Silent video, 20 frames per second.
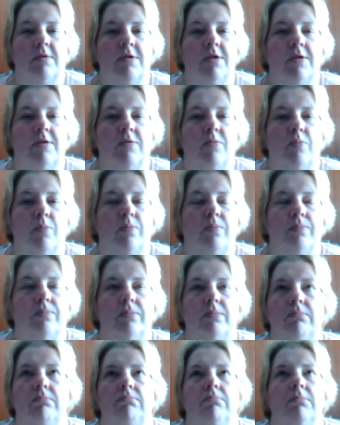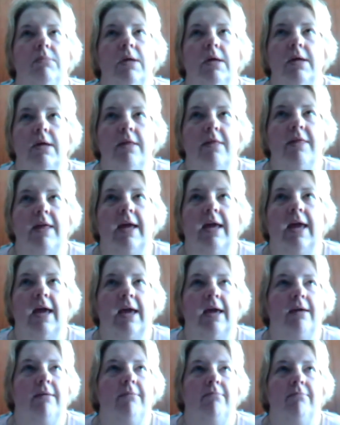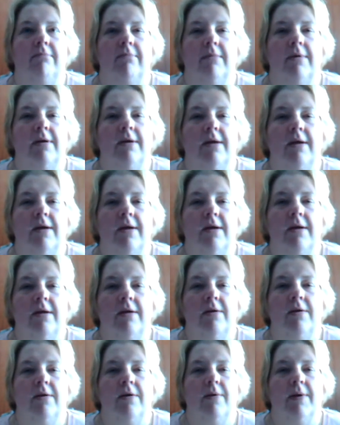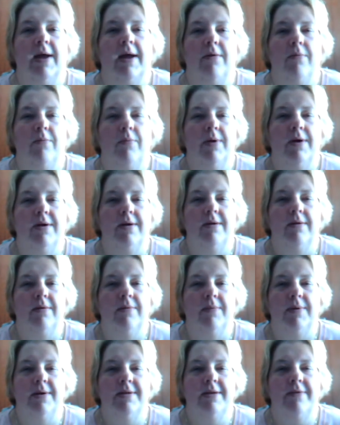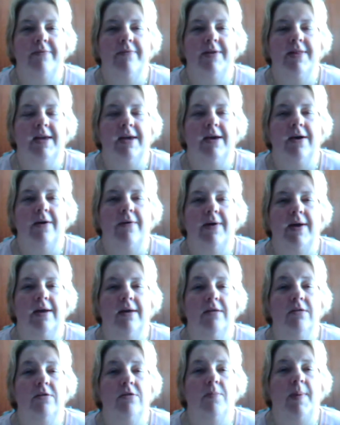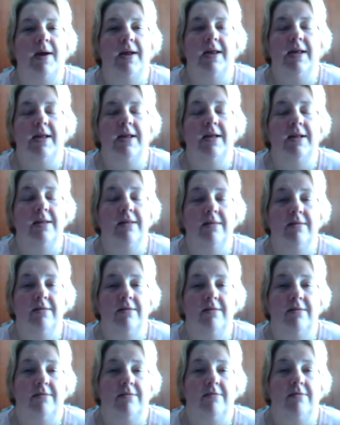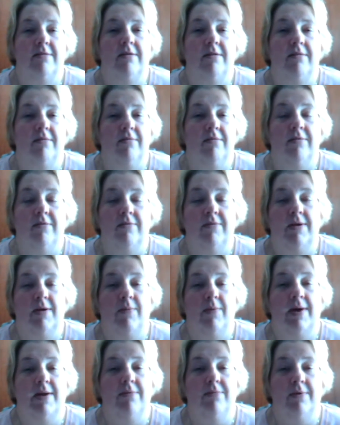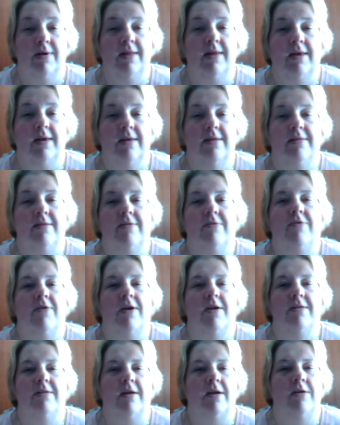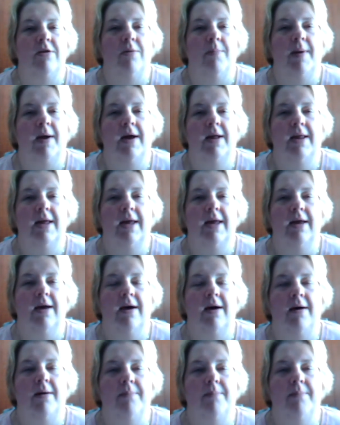just thinking, okay, where is everything going? Because your body, losing weight really is a stress on your body,